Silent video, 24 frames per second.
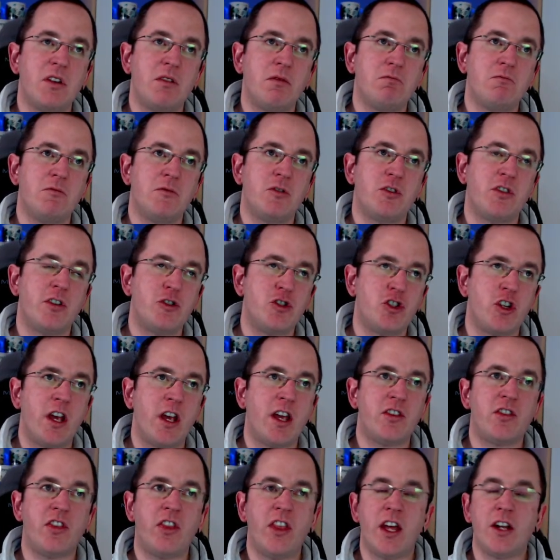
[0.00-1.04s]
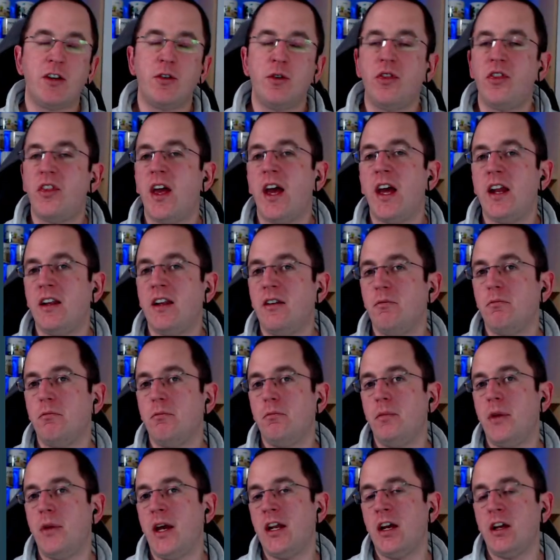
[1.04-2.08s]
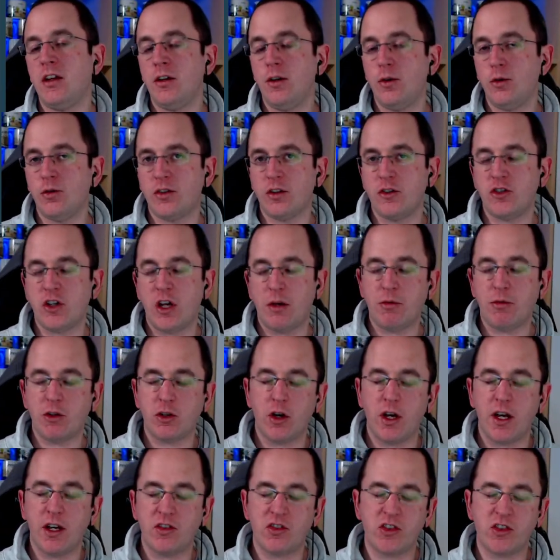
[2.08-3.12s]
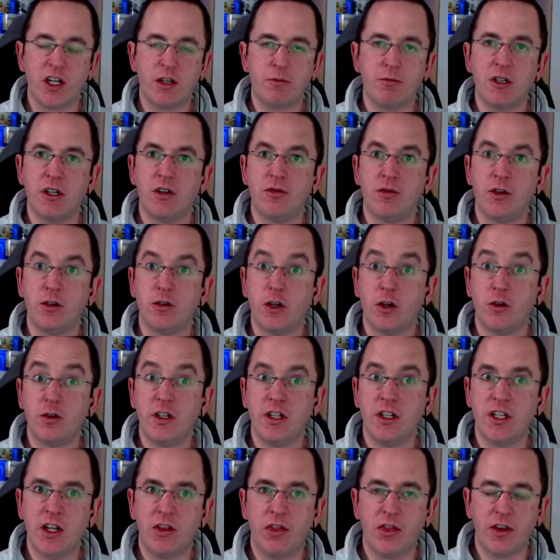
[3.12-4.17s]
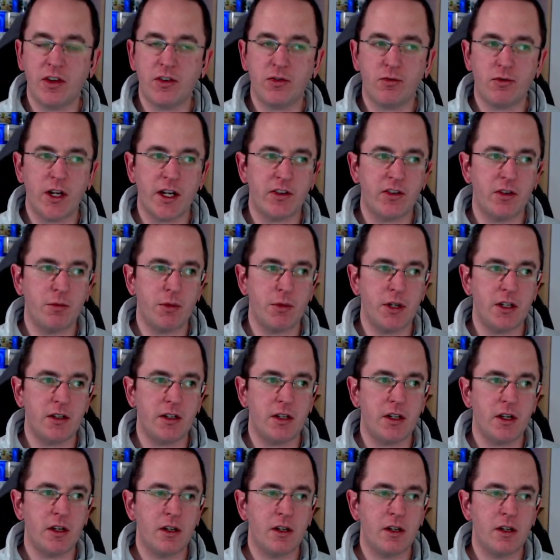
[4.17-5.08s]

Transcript: suggest that you then better use a JPQA statement if you don't need this flexibility.